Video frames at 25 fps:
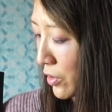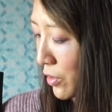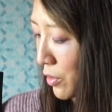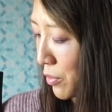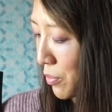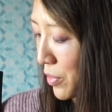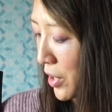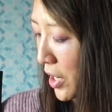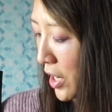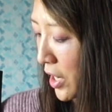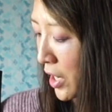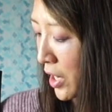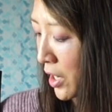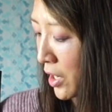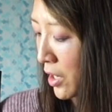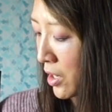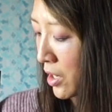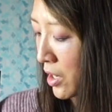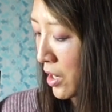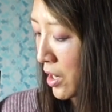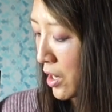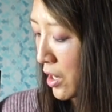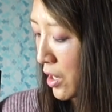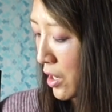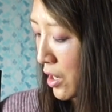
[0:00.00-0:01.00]
so
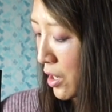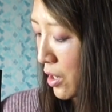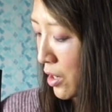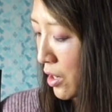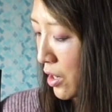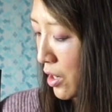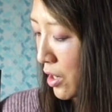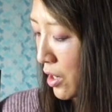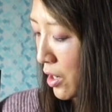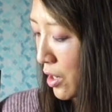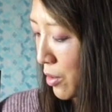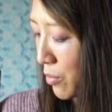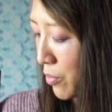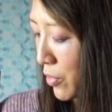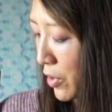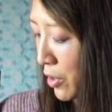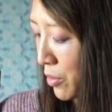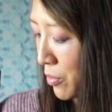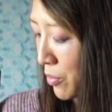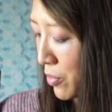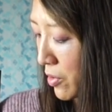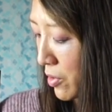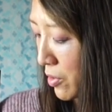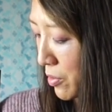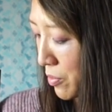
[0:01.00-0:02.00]
pink,
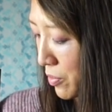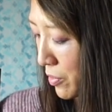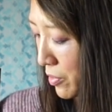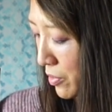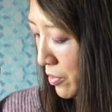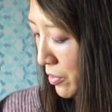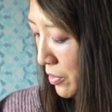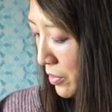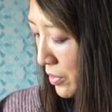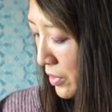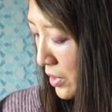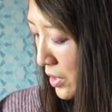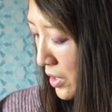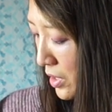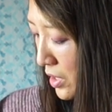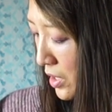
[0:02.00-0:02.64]
brown, purple.